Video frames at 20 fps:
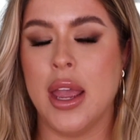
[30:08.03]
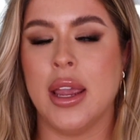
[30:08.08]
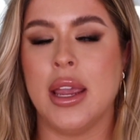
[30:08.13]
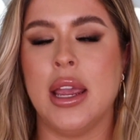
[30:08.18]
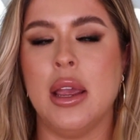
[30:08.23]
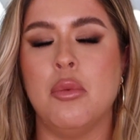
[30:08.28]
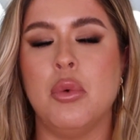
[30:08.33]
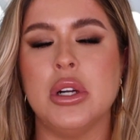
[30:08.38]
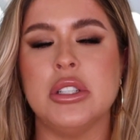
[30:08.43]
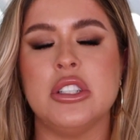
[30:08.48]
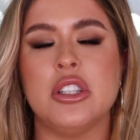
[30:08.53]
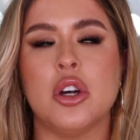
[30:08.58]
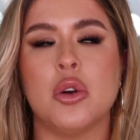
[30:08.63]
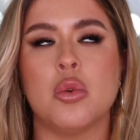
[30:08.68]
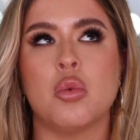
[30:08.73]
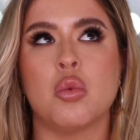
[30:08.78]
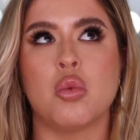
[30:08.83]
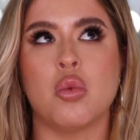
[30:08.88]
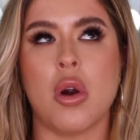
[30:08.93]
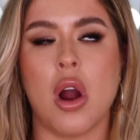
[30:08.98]
He was the
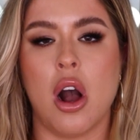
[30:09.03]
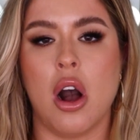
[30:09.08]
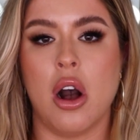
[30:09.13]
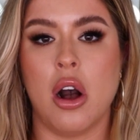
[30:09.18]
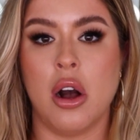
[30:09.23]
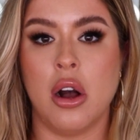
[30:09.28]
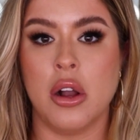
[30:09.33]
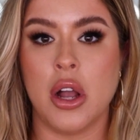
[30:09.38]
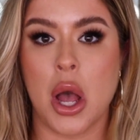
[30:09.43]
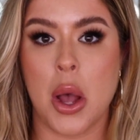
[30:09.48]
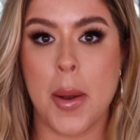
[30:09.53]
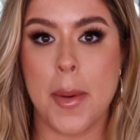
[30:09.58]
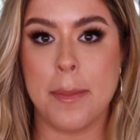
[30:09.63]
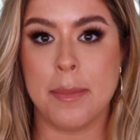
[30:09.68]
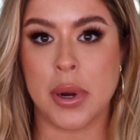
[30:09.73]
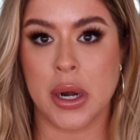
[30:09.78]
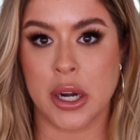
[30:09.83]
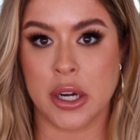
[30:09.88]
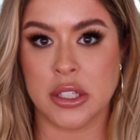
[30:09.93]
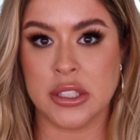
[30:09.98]
wrong
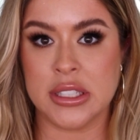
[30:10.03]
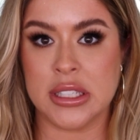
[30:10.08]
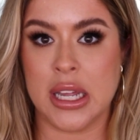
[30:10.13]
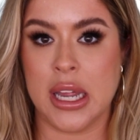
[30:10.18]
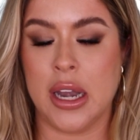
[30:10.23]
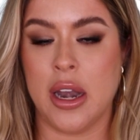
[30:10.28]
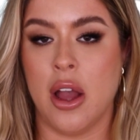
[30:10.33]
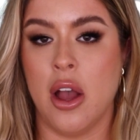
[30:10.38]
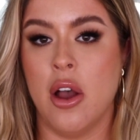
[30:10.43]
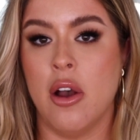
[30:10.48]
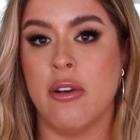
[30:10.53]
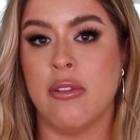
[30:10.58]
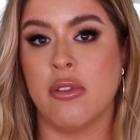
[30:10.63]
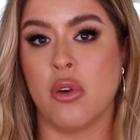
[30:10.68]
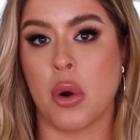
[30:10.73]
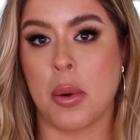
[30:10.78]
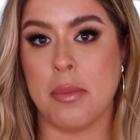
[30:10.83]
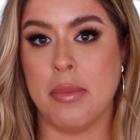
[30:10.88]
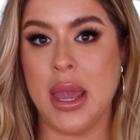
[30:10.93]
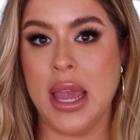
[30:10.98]
person
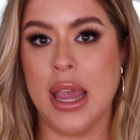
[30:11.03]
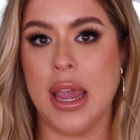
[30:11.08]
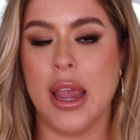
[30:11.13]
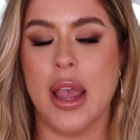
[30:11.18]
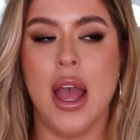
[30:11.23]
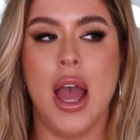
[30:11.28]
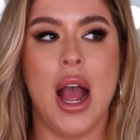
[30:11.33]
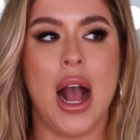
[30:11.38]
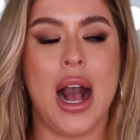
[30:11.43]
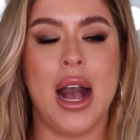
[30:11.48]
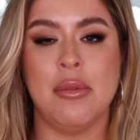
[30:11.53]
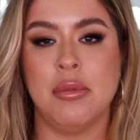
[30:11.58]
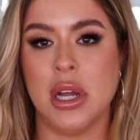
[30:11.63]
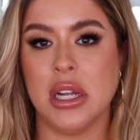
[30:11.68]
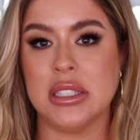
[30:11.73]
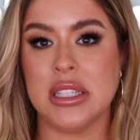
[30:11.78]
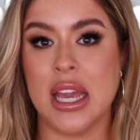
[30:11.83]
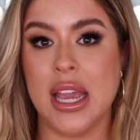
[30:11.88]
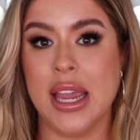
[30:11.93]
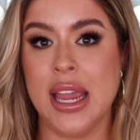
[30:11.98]
for me. I'm
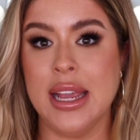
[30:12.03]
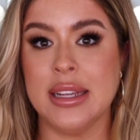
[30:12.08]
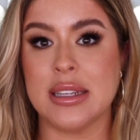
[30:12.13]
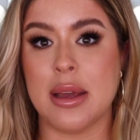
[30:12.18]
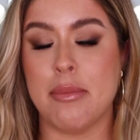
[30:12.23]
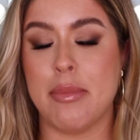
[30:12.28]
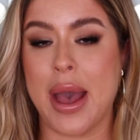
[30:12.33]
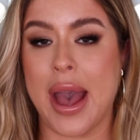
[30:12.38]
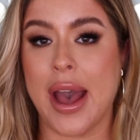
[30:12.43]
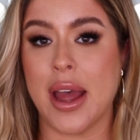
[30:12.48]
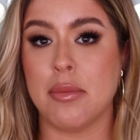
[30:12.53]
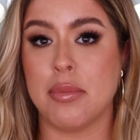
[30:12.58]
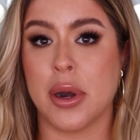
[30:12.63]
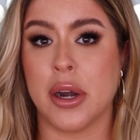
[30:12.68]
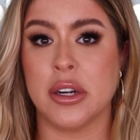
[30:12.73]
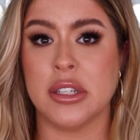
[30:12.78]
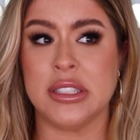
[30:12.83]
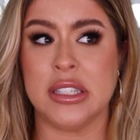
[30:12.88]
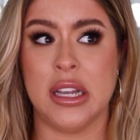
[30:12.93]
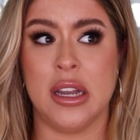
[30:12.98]
not saying he's a bad
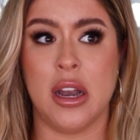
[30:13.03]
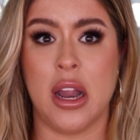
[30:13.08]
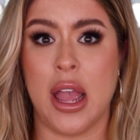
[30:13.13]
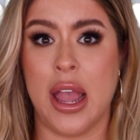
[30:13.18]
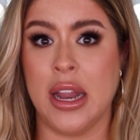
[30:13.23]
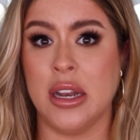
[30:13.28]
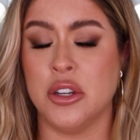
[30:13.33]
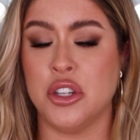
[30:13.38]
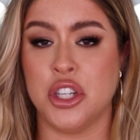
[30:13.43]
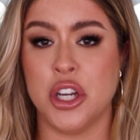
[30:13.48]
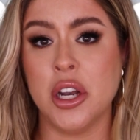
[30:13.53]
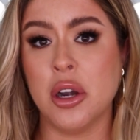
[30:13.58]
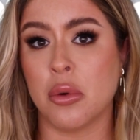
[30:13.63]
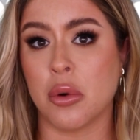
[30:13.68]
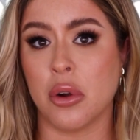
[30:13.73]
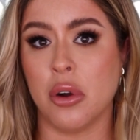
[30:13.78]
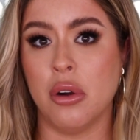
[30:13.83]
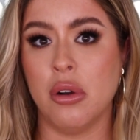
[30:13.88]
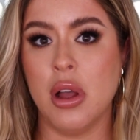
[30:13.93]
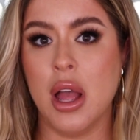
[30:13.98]
person in
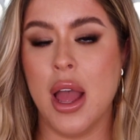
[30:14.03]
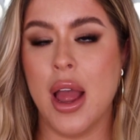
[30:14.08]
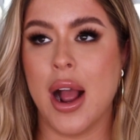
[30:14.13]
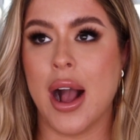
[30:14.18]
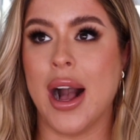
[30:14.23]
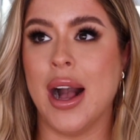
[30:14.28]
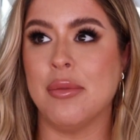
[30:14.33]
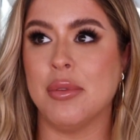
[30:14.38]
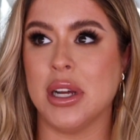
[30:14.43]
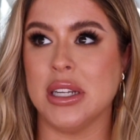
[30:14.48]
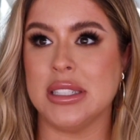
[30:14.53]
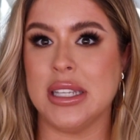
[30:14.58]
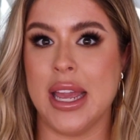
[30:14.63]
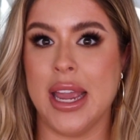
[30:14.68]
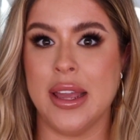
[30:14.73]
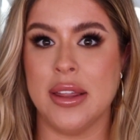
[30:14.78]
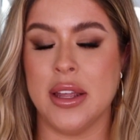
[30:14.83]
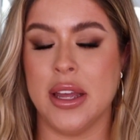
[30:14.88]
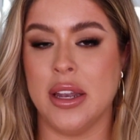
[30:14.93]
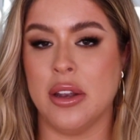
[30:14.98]
general. I'm not
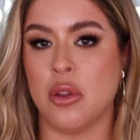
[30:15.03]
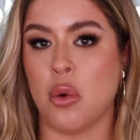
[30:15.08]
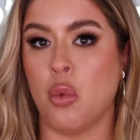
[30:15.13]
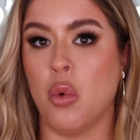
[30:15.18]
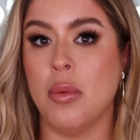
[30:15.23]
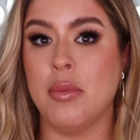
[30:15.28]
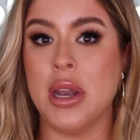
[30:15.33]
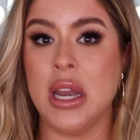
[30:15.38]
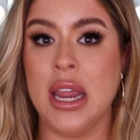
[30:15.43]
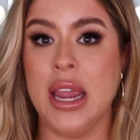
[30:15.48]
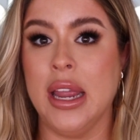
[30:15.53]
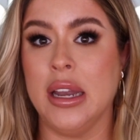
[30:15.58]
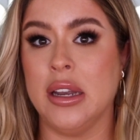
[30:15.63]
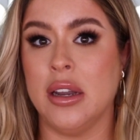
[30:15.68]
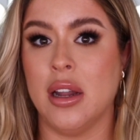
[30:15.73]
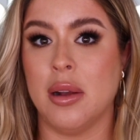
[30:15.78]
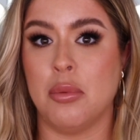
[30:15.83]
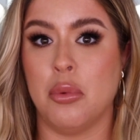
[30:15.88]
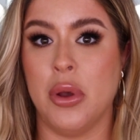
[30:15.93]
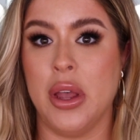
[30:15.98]
saying that the woman he
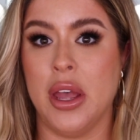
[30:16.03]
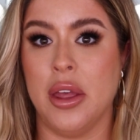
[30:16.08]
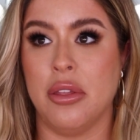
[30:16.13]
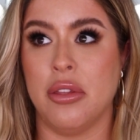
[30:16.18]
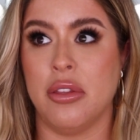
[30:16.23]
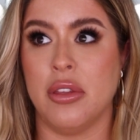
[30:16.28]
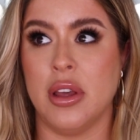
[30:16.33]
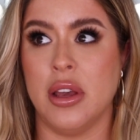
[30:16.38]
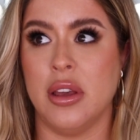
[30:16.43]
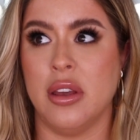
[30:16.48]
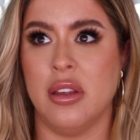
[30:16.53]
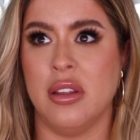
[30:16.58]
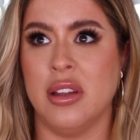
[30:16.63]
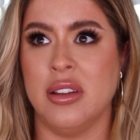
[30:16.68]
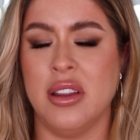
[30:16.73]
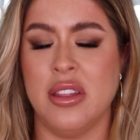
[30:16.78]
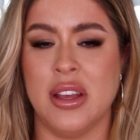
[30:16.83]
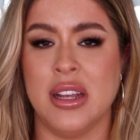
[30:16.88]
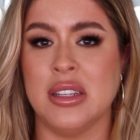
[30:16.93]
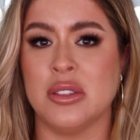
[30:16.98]
ended up with,
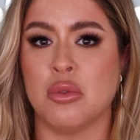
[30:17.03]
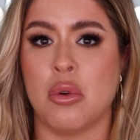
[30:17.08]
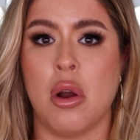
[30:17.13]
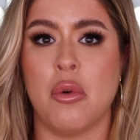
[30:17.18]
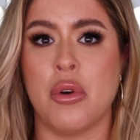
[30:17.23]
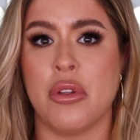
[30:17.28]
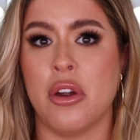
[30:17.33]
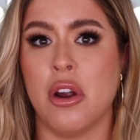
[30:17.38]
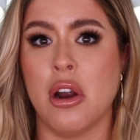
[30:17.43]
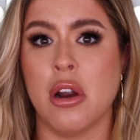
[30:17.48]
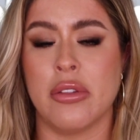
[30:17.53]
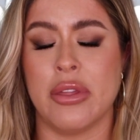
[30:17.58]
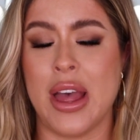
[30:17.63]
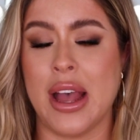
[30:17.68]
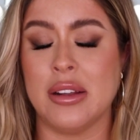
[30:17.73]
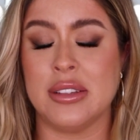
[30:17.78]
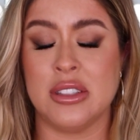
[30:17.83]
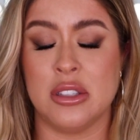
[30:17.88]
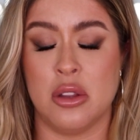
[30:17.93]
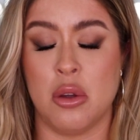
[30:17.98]
anything is wrong with her.
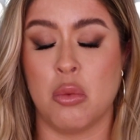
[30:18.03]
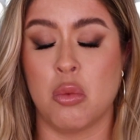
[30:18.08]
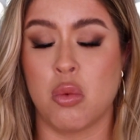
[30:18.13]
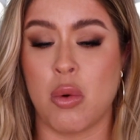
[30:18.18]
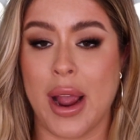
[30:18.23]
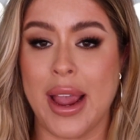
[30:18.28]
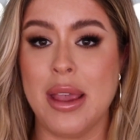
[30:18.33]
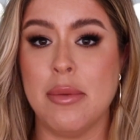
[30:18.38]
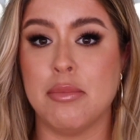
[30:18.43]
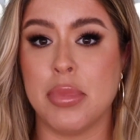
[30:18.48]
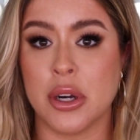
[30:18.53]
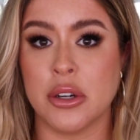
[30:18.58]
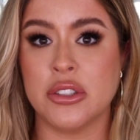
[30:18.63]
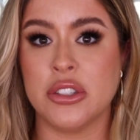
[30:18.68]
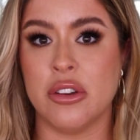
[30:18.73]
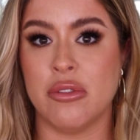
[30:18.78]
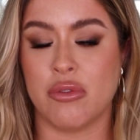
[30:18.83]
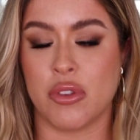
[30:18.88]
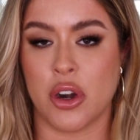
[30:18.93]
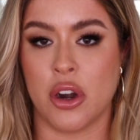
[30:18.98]
That's the right
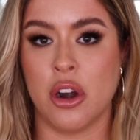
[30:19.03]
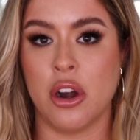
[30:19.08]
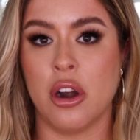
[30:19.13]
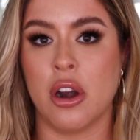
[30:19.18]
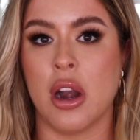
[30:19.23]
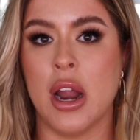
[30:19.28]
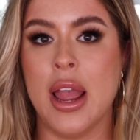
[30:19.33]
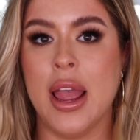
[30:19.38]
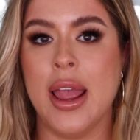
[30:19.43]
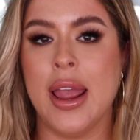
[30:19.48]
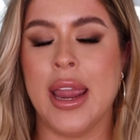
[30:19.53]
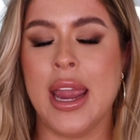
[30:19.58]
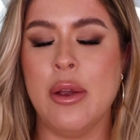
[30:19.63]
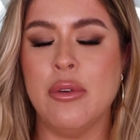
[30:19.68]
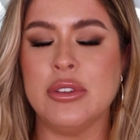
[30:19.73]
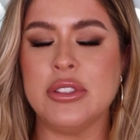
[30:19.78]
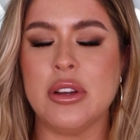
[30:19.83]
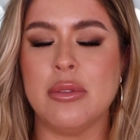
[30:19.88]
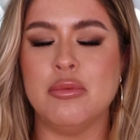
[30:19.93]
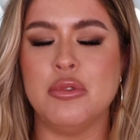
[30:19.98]
person for her. He
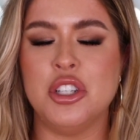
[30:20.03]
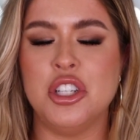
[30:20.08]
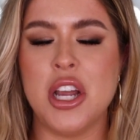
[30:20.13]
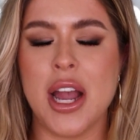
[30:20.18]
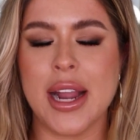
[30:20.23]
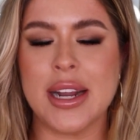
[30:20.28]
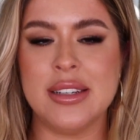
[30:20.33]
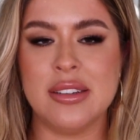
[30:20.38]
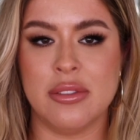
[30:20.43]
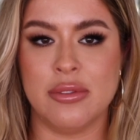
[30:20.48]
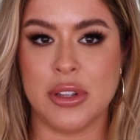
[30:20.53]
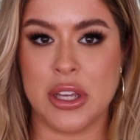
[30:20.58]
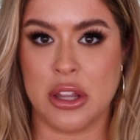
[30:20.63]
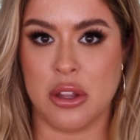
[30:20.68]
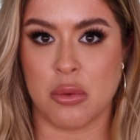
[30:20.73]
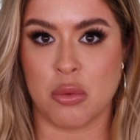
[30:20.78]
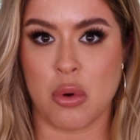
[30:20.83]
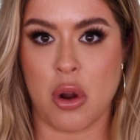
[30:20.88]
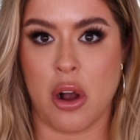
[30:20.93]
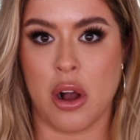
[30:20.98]
was objectively
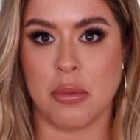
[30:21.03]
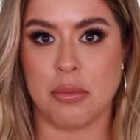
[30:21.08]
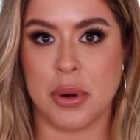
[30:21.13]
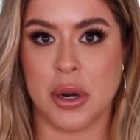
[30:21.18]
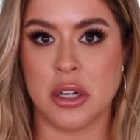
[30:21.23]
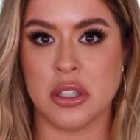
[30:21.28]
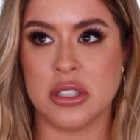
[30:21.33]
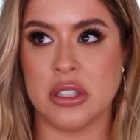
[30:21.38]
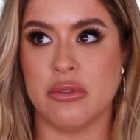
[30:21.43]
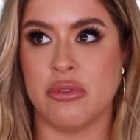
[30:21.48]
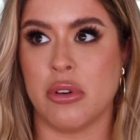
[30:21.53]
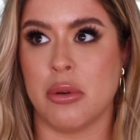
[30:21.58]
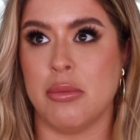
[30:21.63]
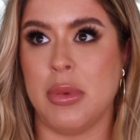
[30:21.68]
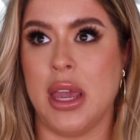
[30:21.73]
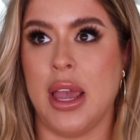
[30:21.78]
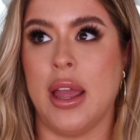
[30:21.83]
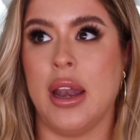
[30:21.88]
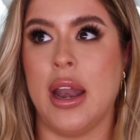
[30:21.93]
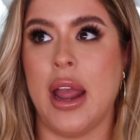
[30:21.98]
the wrong person for
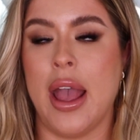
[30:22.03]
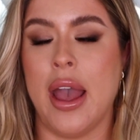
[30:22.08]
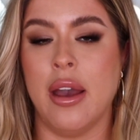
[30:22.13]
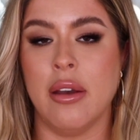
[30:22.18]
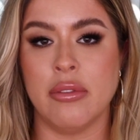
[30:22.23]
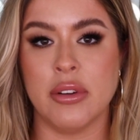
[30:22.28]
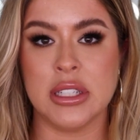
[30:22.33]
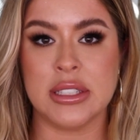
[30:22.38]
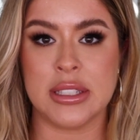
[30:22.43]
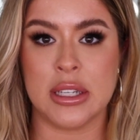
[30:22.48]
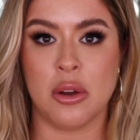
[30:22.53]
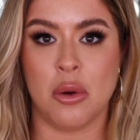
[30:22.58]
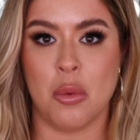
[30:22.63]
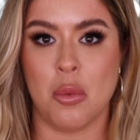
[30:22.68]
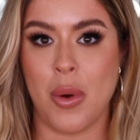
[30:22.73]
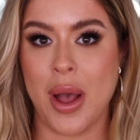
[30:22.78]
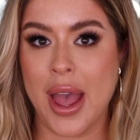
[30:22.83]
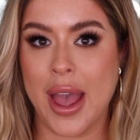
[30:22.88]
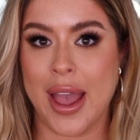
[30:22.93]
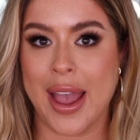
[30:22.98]
me in every single
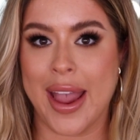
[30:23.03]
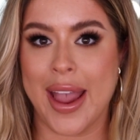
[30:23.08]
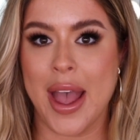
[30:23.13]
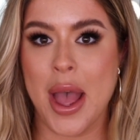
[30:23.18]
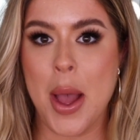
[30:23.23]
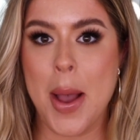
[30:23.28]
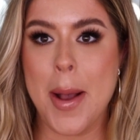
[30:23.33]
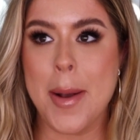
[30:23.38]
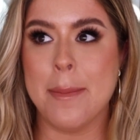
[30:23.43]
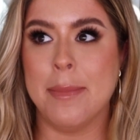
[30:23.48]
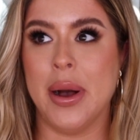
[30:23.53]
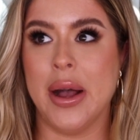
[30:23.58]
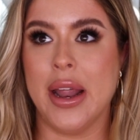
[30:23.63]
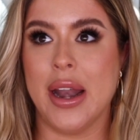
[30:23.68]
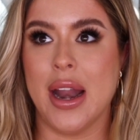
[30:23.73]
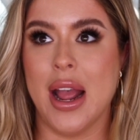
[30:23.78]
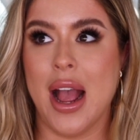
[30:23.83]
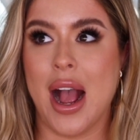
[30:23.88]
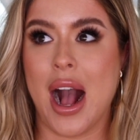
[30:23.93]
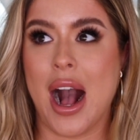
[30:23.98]
way,
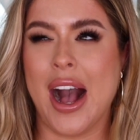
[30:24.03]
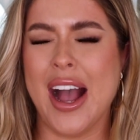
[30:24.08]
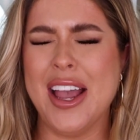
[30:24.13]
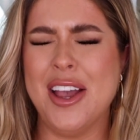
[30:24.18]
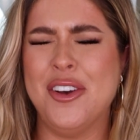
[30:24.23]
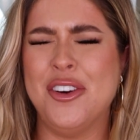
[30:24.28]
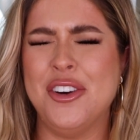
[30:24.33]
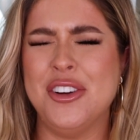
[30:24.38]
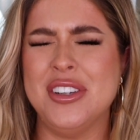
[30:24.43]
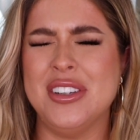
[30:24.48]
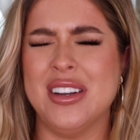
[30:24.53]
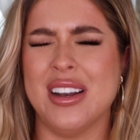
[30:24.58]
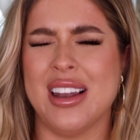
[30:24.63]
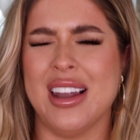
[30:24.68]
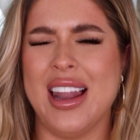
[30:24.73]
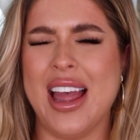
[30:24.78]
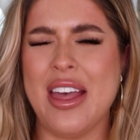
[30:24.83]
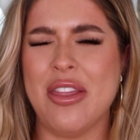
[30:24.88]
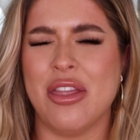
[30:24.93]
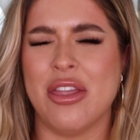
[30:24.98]
but I couldn't
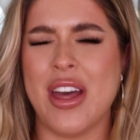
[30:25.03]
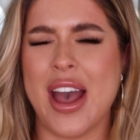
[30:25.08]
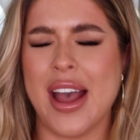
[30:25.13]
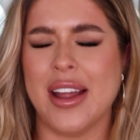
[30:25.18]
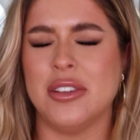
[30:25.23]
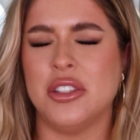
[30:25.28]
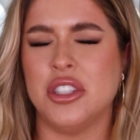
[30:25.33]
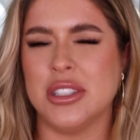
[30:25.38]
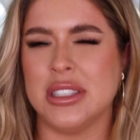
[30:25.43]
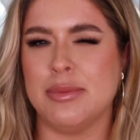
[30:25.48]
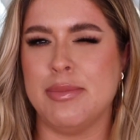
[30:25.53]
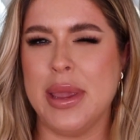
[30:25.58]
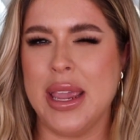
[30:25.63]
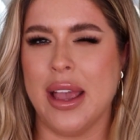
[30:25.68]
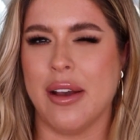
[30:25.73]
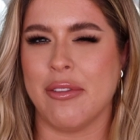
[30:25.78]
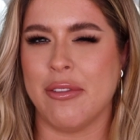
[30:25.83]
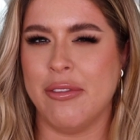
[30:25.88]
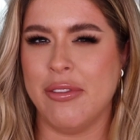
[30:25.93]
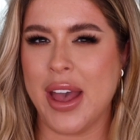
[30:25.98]
let that just be
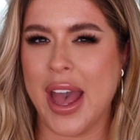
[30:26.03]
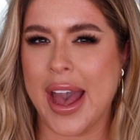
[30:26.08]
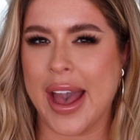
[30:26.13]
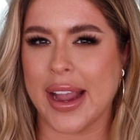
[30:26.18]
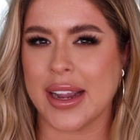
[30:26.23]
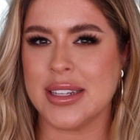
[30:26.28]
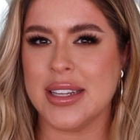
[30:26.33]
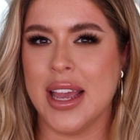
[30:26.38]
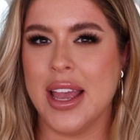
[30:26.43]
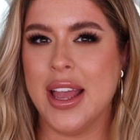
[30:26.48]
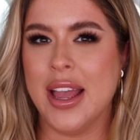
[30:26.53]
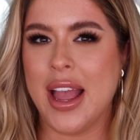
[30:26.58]
a fact.